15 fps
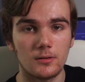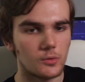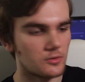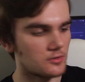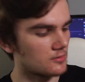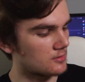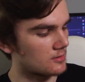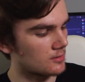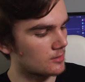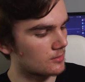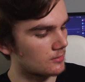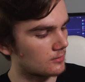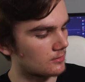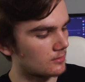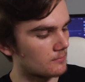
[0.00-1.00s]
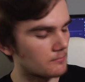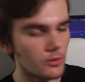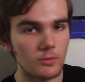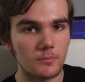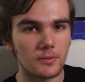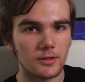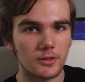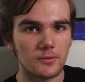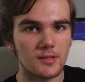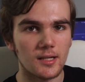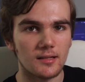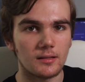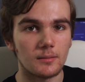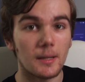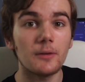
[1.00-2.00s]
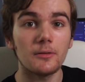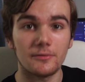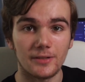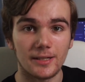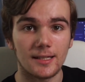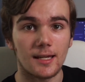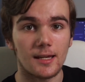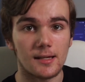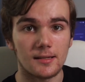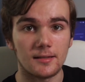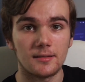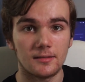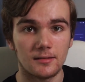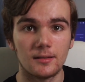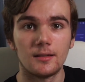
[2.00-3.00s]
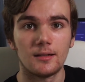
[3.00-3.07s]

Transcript: Also to note that the moment you take them out of the case,